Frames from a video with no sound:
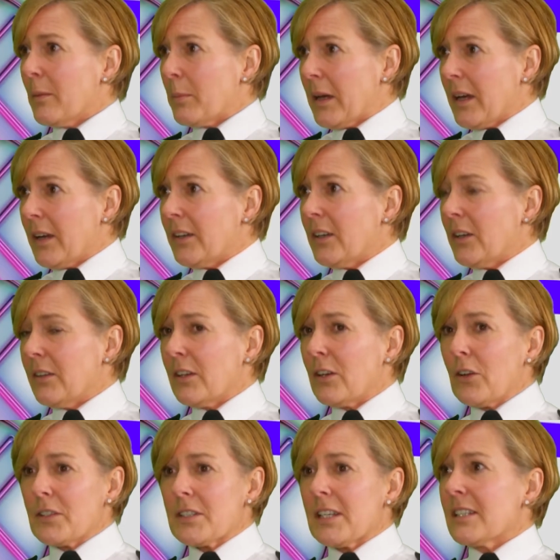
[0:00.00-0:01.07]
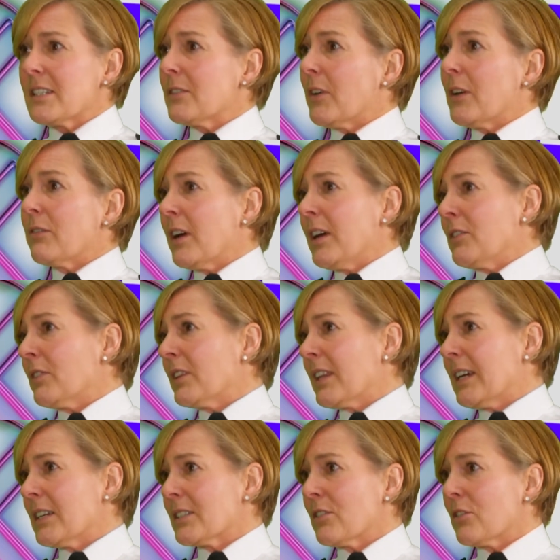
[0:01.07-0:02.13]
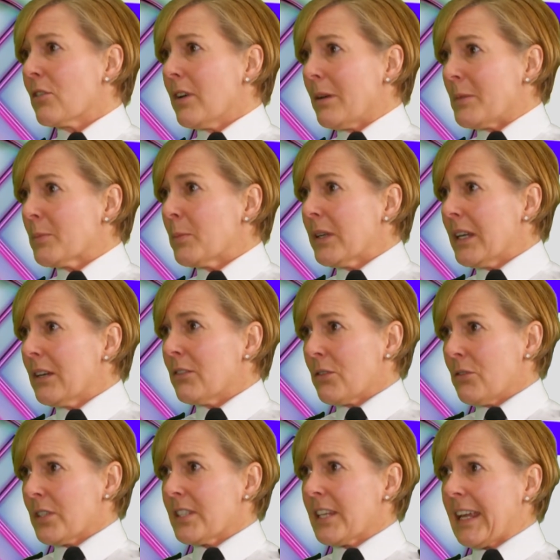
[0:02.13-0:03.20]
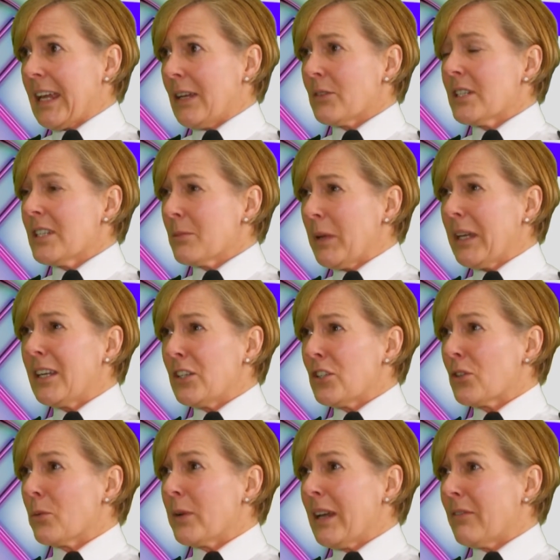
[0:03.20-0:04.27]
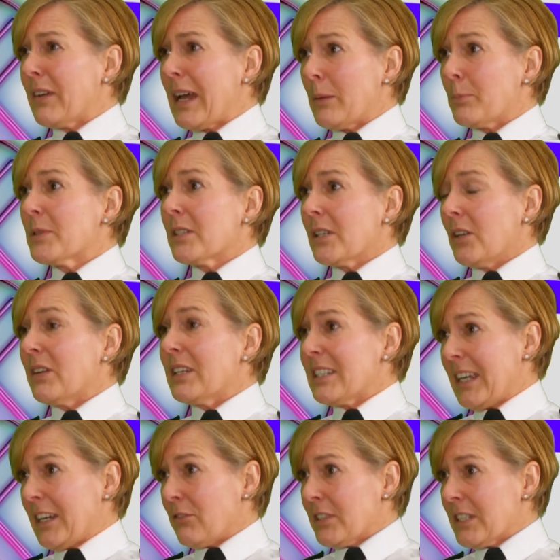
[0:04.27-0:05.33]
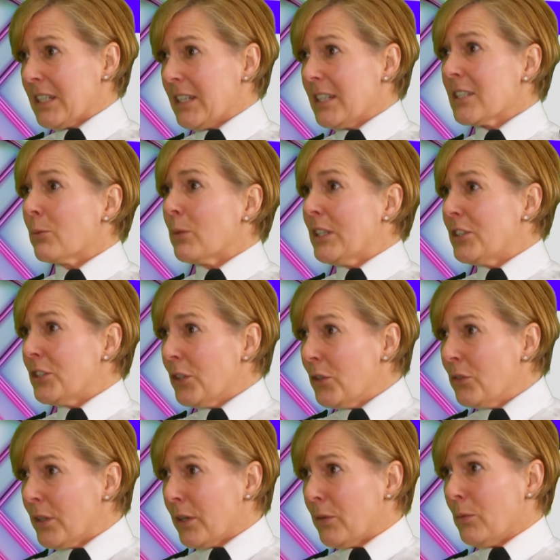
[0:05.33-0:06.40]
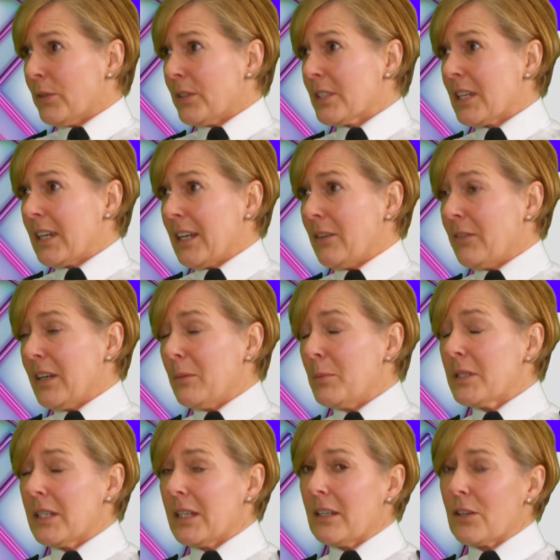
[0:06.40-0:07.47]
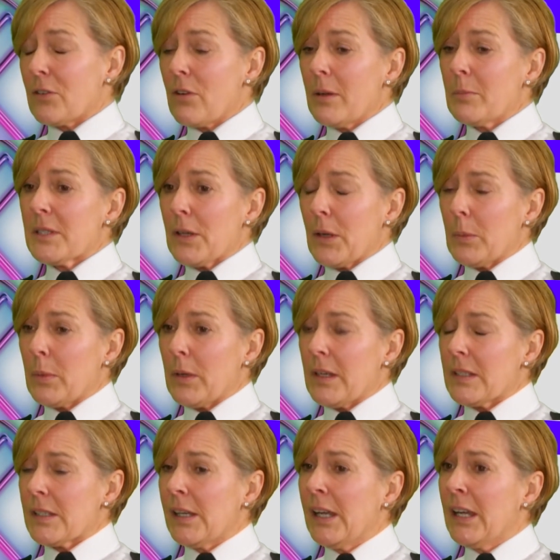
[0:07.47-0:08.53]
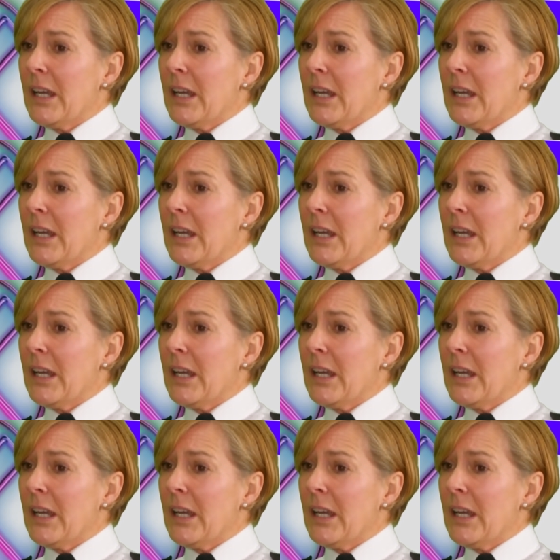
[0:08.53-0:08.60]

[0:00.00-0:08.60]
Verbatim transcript: about, you know, in the context of over 100,000 crimes per year across the county, is making sure we have absolute integrity, so we do know what the scale of any particular crime type is.